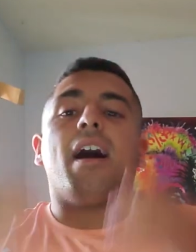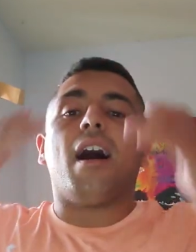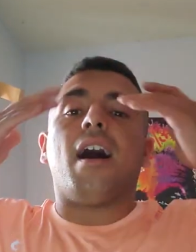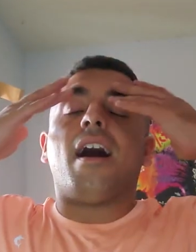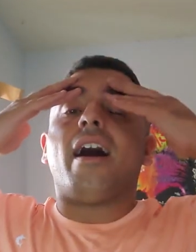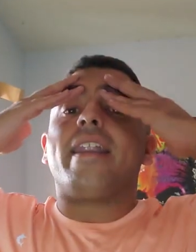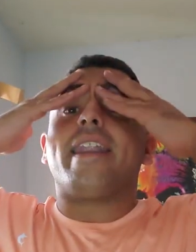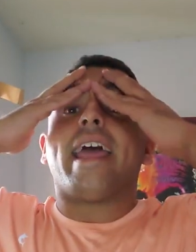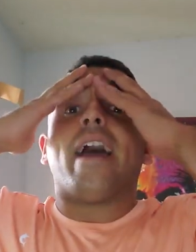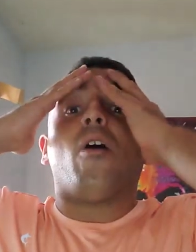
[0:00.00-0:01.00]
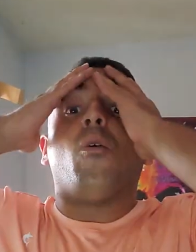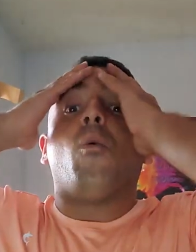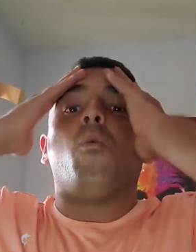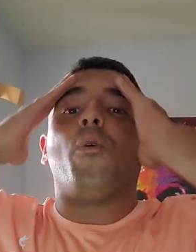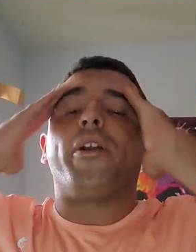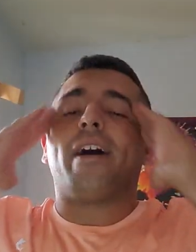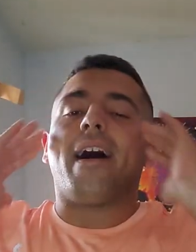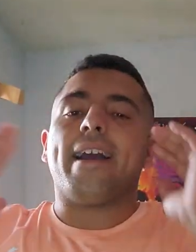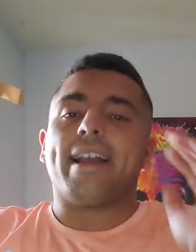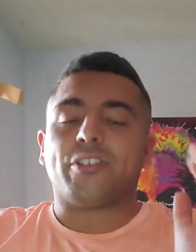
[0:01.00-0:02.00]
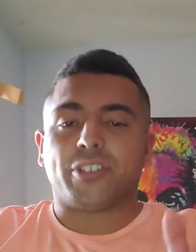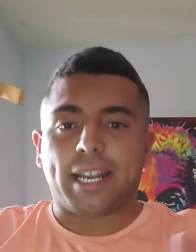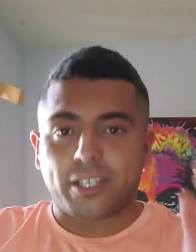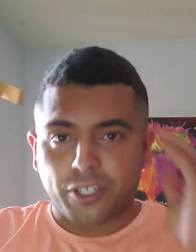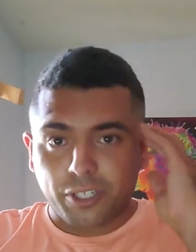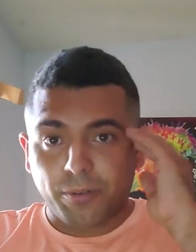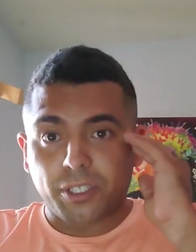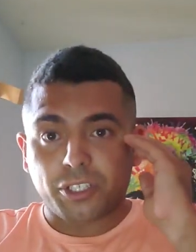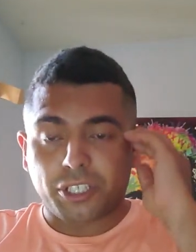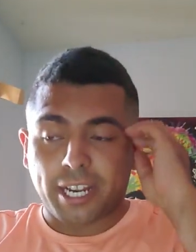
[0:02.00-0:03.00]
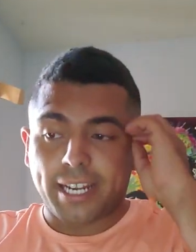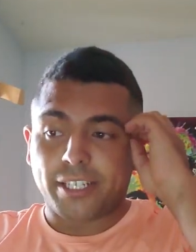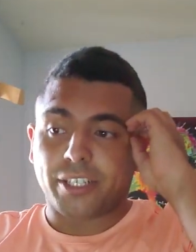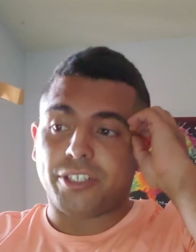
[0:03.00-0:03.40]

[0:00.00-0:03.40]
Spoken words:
Now, what I had stated to you in the change,